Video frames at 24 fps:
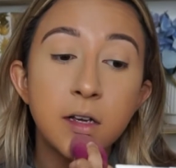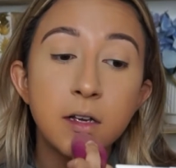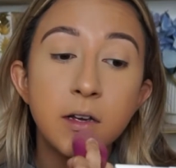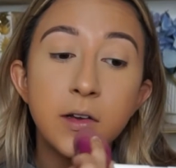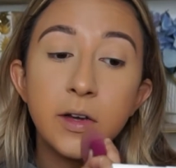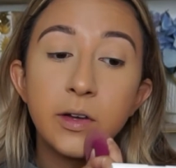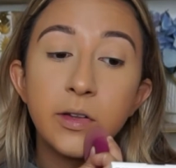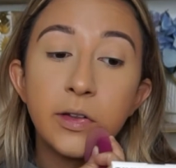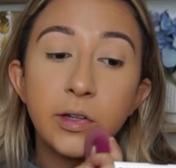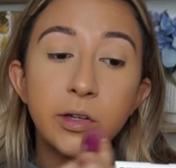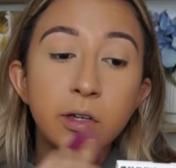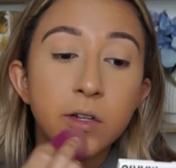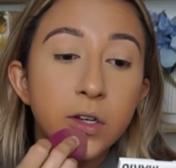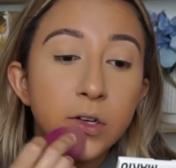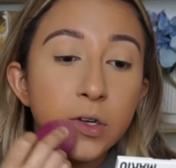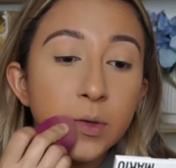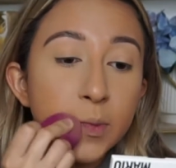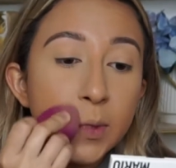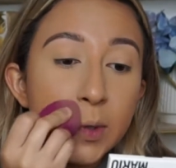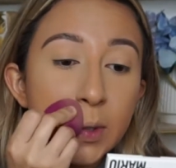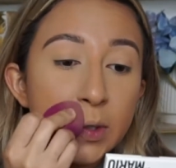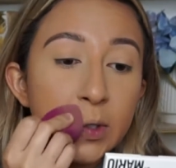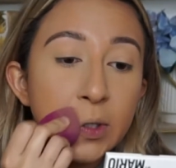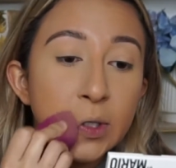And then here on
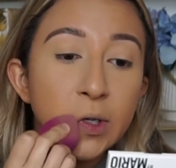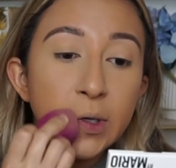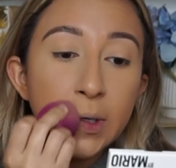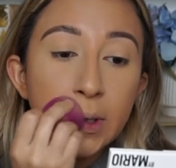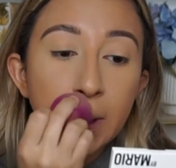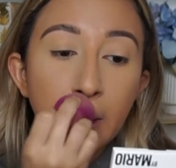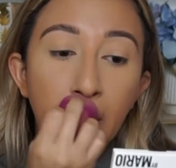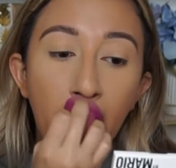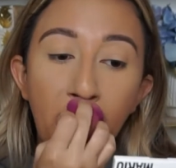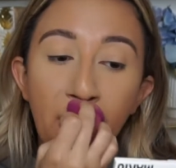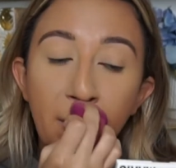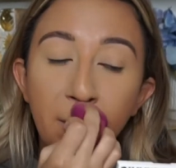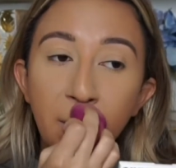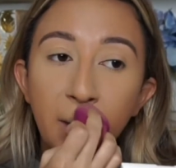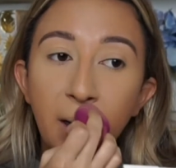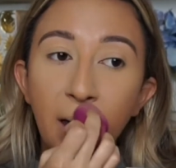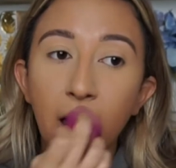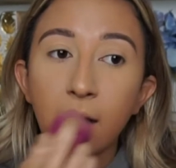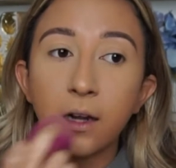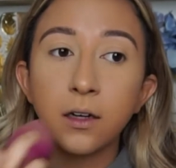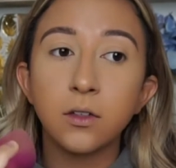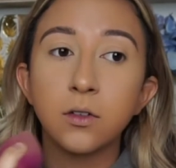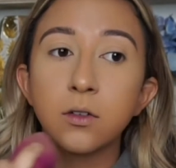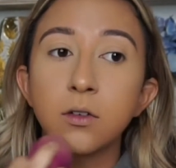my chin, I'm
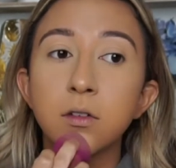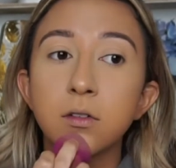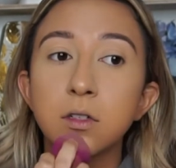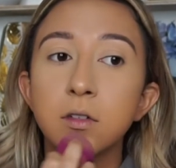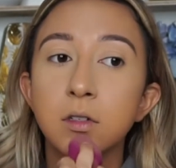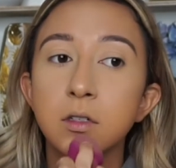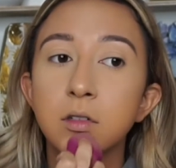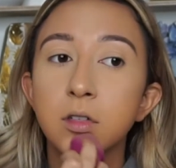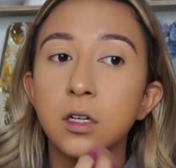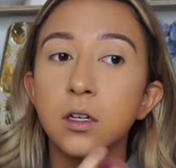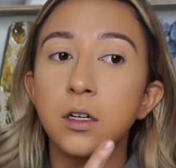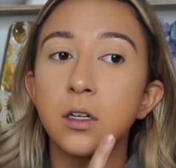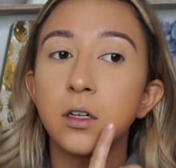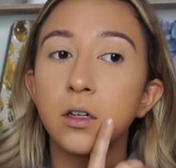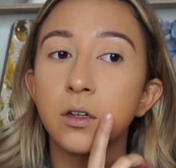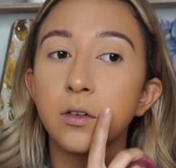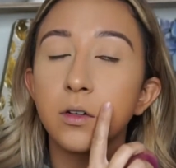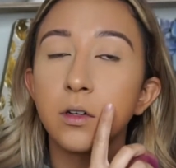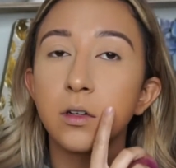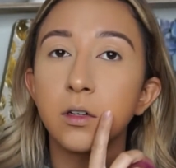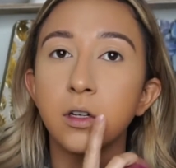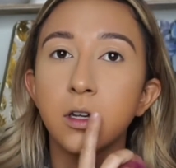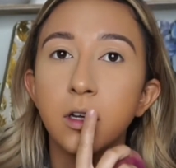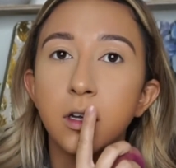not going to set
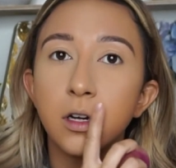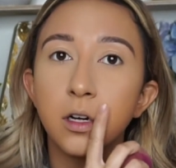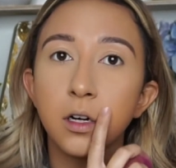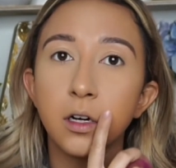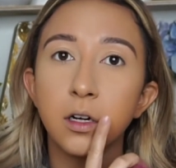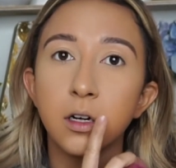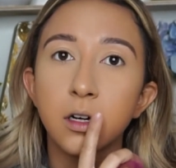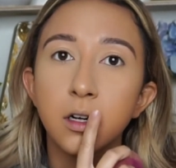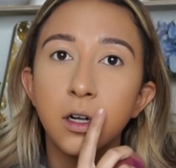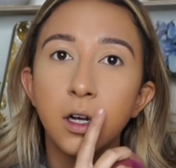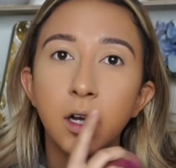around here